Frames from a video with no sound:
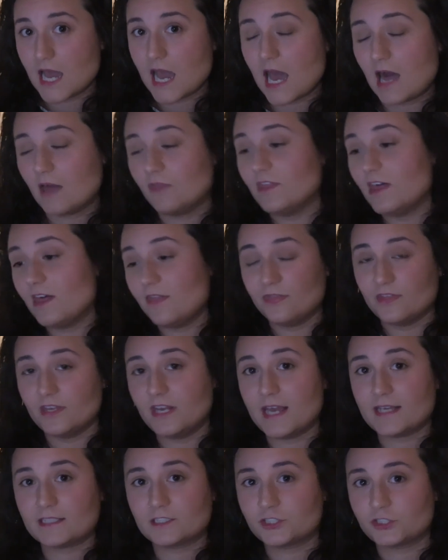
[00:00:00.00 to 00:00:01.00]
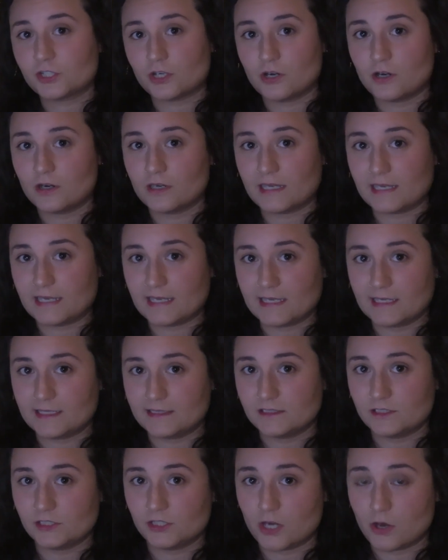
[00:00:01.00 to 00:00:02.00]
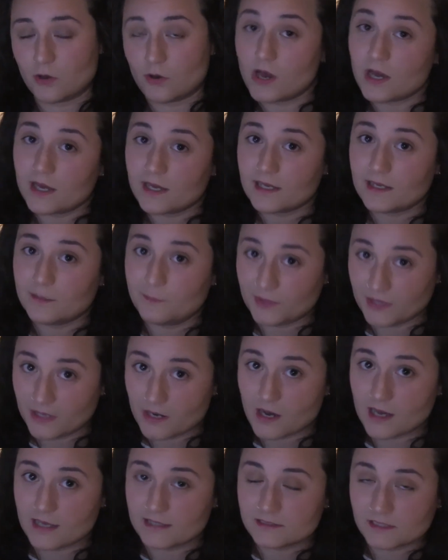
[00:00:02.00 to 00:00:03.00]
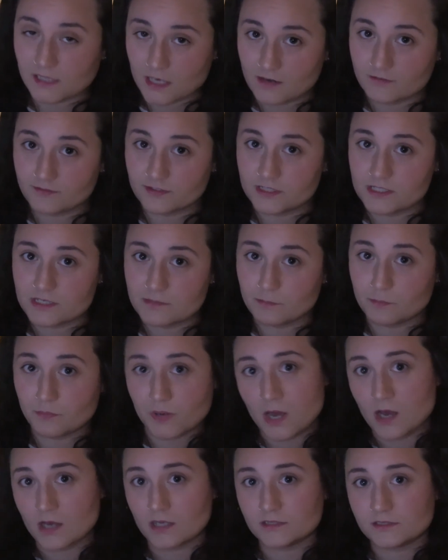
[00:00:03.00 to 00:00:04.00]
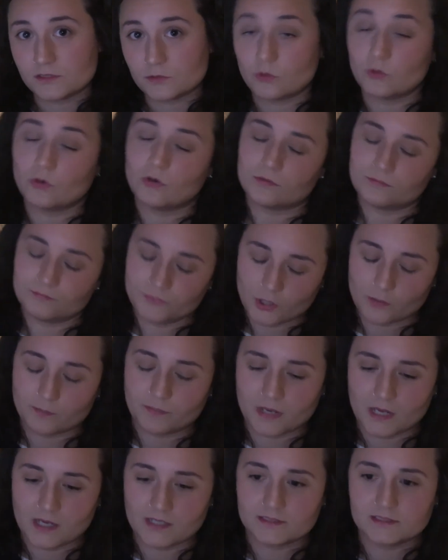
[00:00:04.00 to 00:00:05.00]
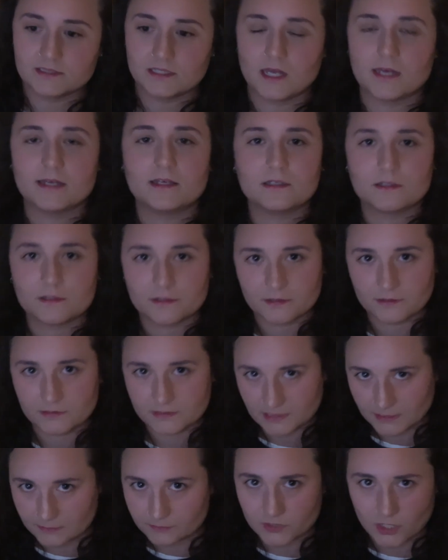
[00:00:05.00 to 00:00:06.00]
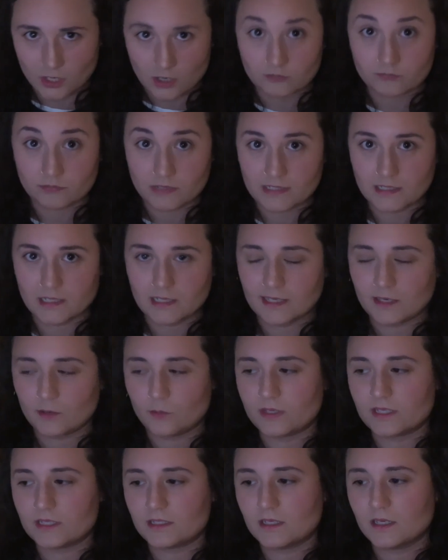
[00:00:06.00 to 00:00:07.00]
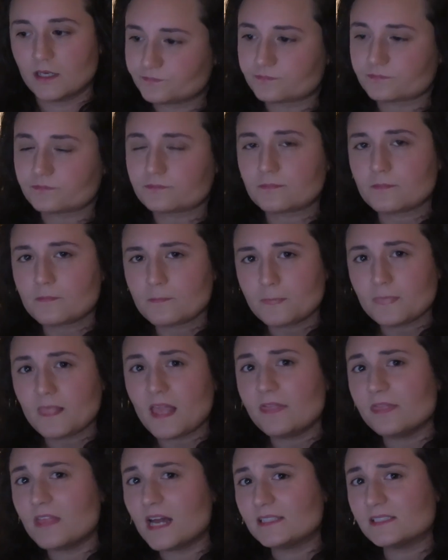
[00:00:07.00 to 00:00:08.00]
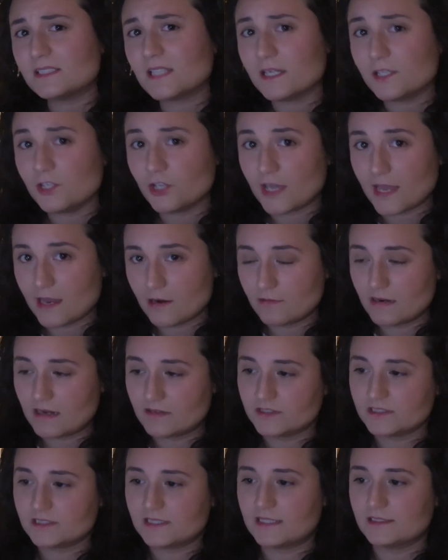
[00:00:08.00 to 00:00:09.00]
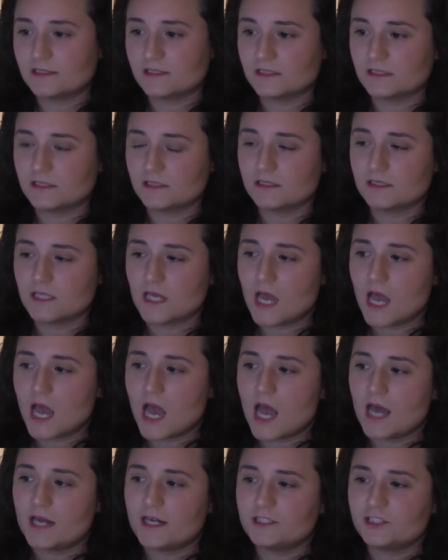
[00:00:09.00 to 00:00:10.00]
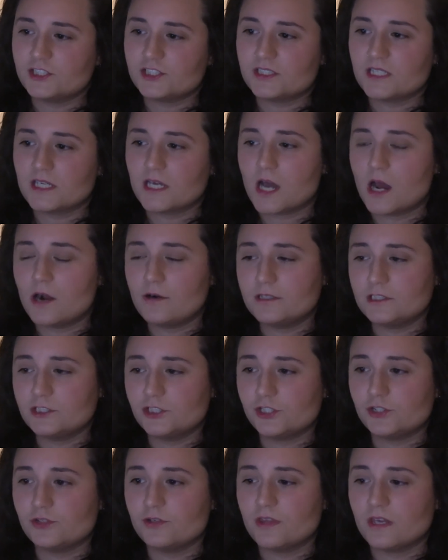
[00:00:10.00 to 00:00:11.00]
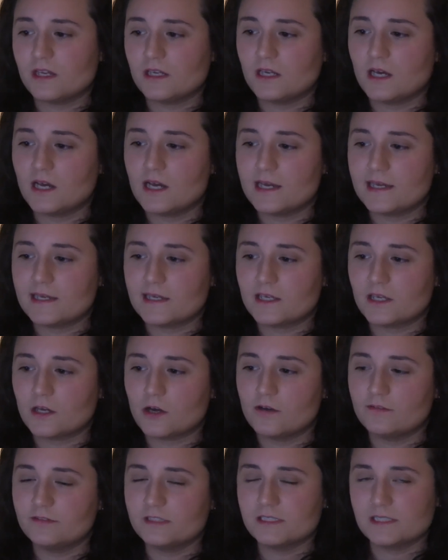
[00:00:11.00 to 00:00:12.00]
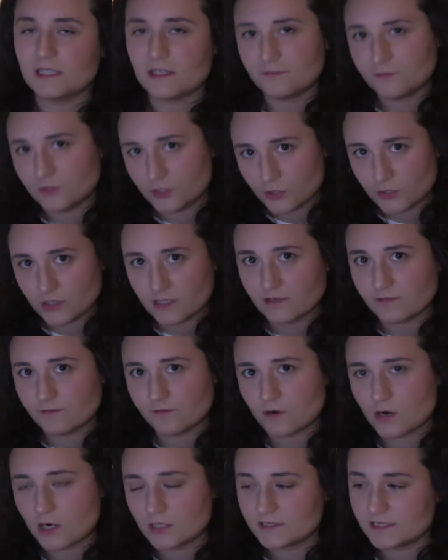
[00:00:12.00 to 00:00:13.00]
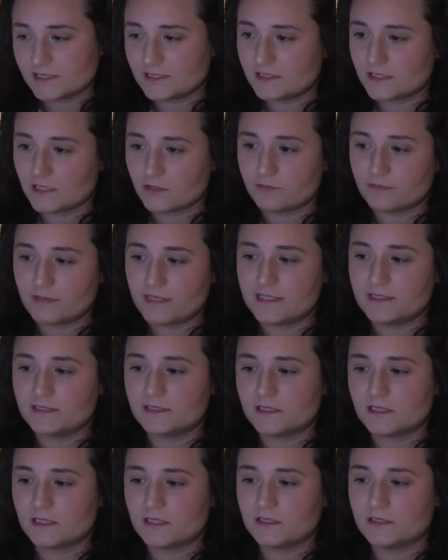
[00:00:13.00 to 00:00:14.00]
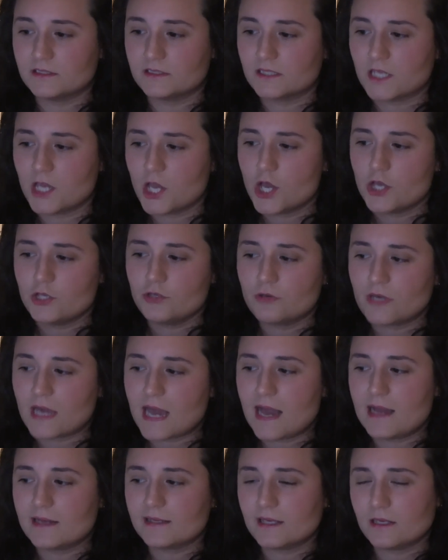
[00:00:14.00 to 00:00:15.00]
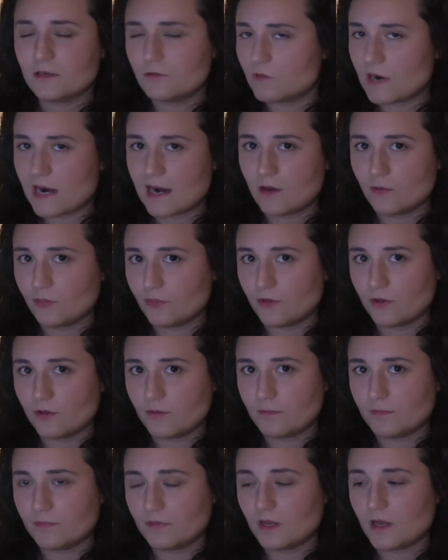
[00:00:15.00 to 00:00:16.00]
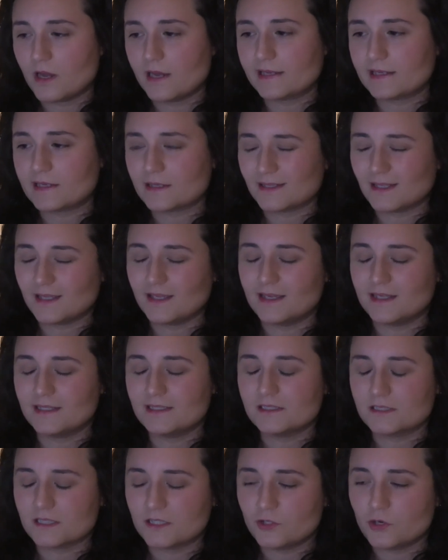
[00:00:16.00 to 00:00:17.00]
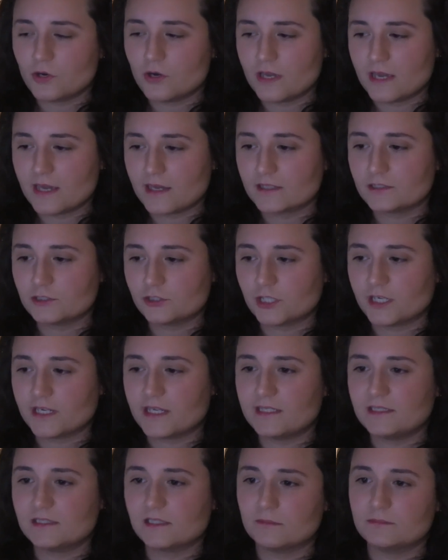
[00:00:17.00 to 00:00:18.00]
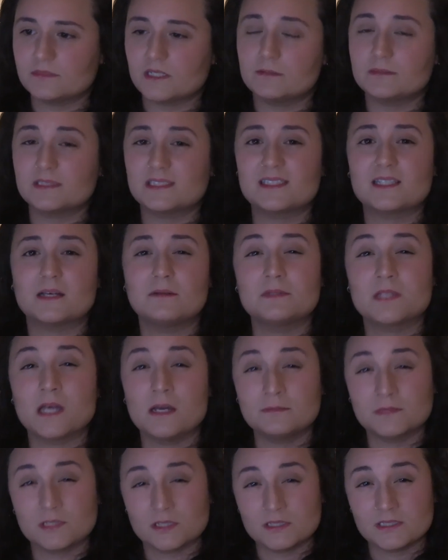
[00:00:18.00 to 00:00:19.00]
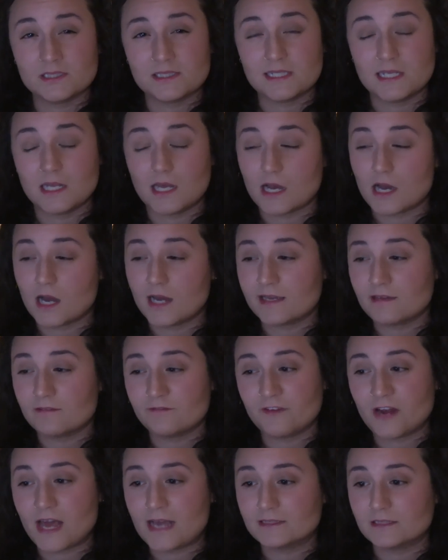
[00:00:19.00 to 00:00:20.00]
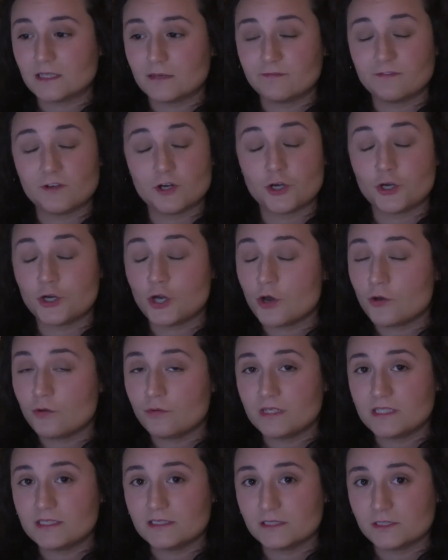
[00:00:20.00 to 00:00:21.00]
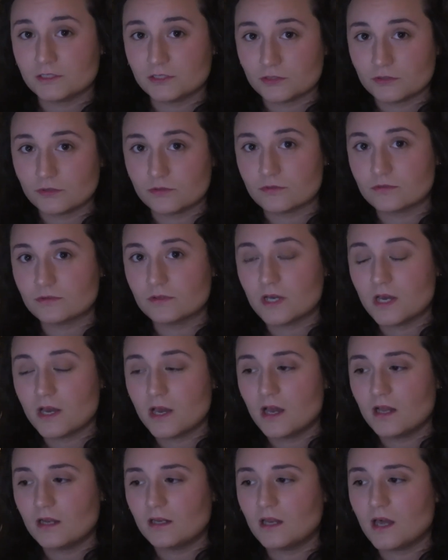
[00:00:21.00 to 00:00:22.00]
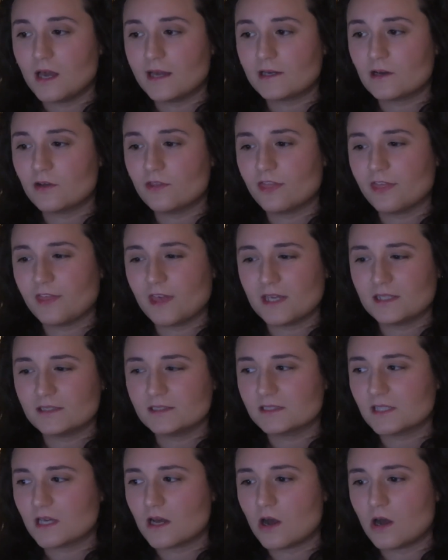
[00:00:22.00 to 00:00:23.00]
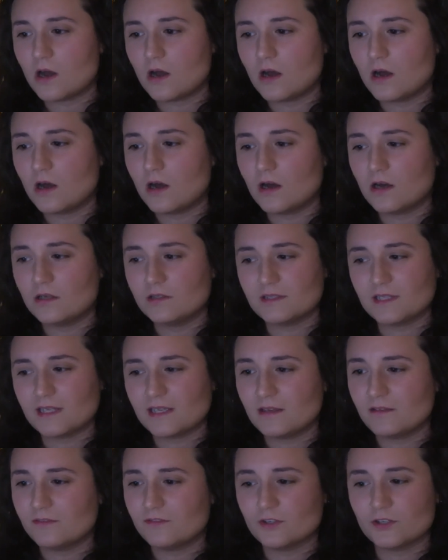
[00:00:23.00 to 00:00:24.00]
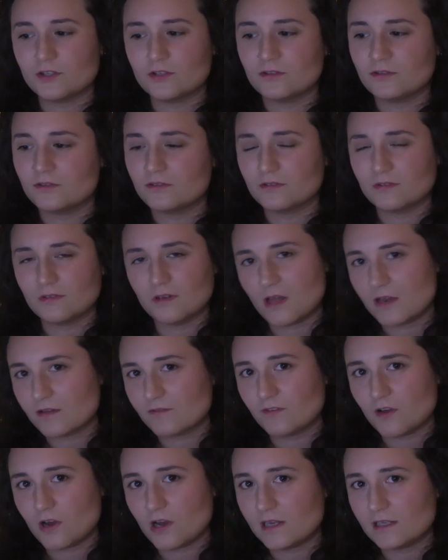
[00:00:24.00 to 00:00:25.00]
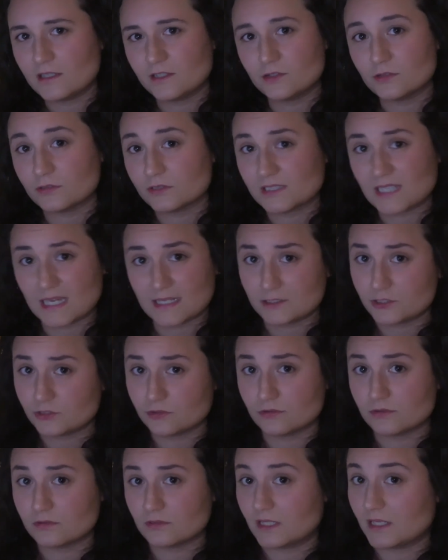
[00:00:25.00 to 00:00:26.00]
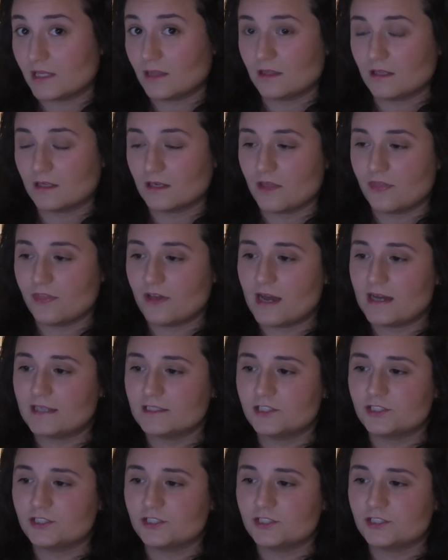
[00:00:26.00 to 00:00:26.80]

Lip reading: And then the next shot is, you know, a hippie guy is covered in blood, or not blood, like deep dark red liquid. That's how you get around the censors. And I just encourage you that, like, obviously if you're doing it for artistic reasons, you can get around them. Like, it is annoying and tricky sometimes. And sometimes, honestly, like, I get flagged up for no reason at all. Like on things that aren't even like violent or sexual or anything like that.